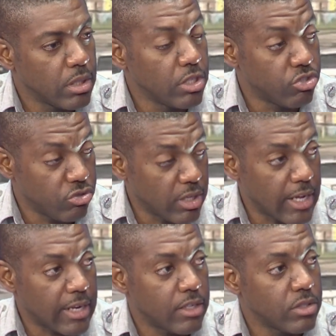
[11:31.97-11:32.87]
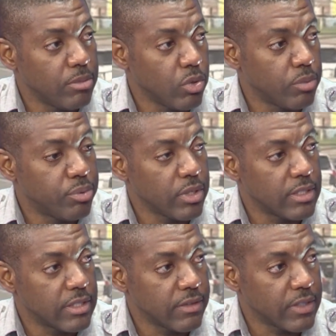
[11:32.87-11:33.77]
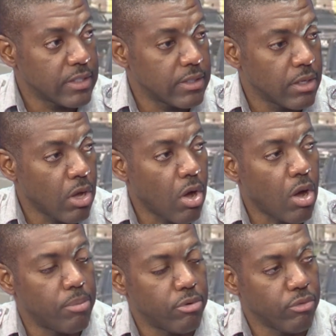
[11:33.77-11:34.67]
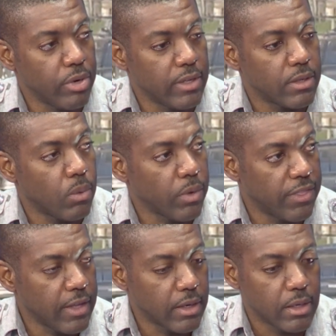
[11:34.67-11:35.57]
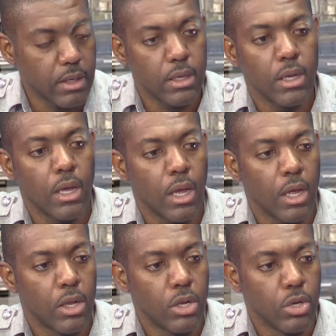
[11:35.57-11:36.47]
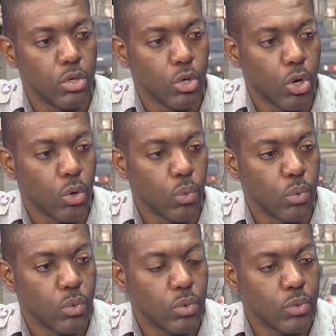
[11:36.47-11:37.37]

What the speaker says: the Trinidad and Tobago Police Service operates within. Now,